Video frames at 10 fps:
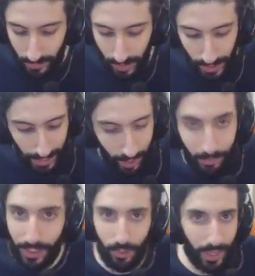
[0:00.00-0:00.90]
how
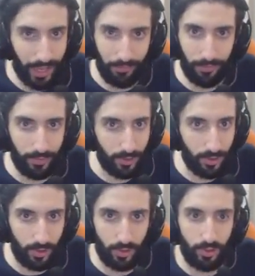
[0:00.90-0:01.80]
many you have.
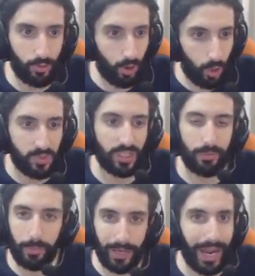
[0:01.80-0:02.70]
You're always going to
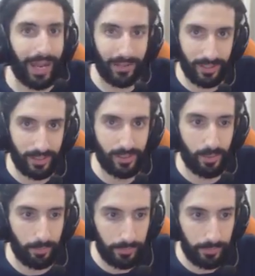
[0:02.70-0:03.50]
be able to access them.